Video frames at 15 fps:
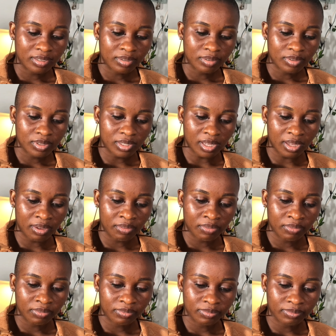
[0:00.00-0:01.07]
Save.
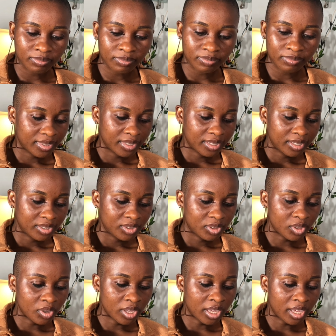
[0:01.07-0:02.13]

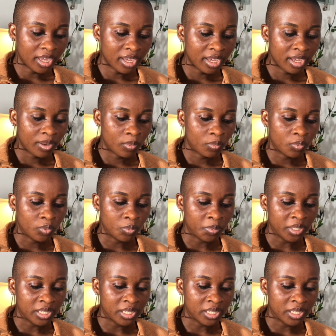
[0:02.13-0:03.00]
So here we'll be